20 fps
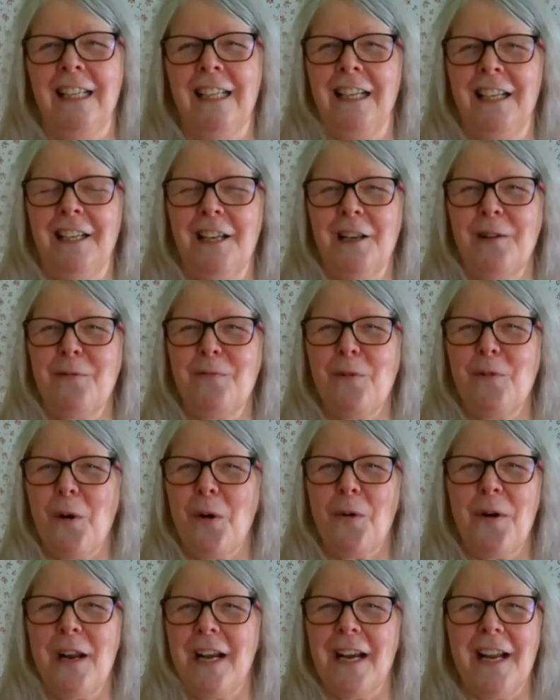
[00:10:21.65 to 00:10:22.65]
and he
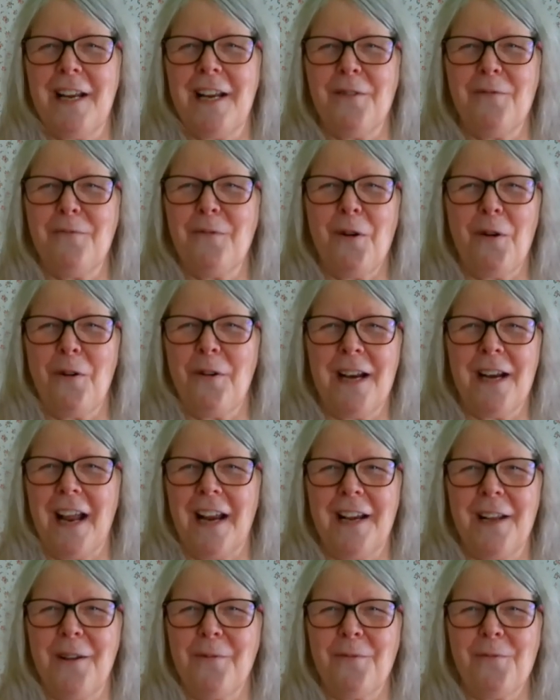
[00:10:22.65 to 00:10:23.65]
wore it and he wore it
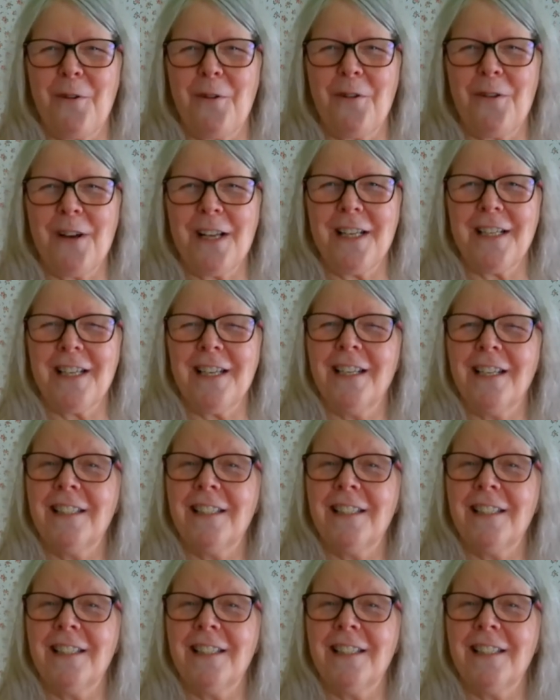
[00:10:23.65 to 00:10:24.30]
and he wore it